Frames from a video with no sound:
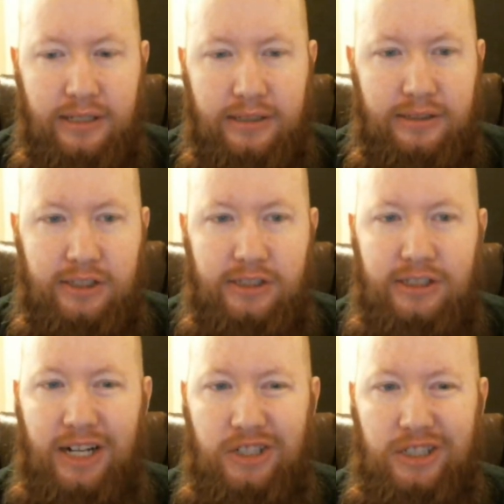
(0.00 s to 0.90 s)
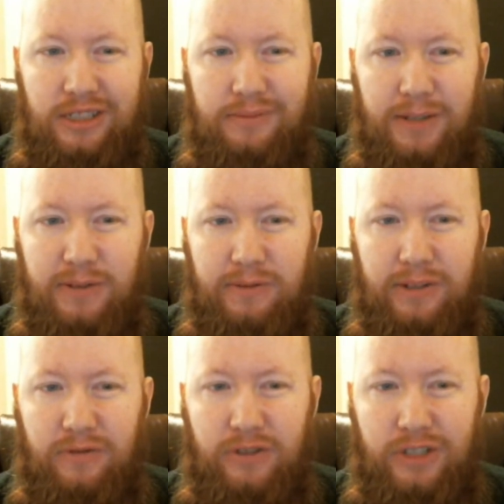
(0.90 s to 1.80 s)
It's challenging sometimes for
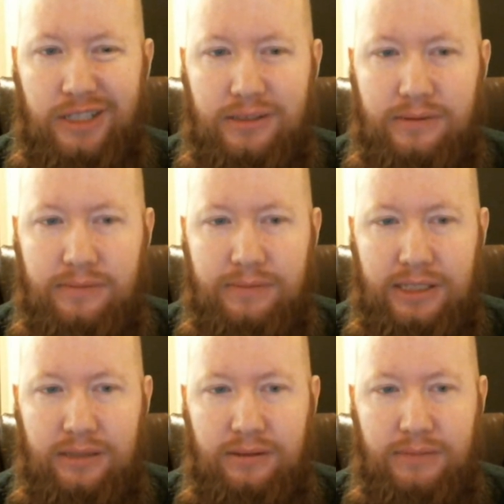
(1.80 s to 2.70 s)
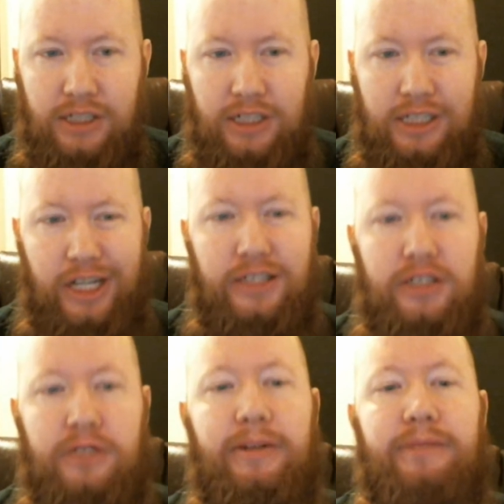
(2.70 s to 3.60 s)
me, unfortunately, being mentally challenged.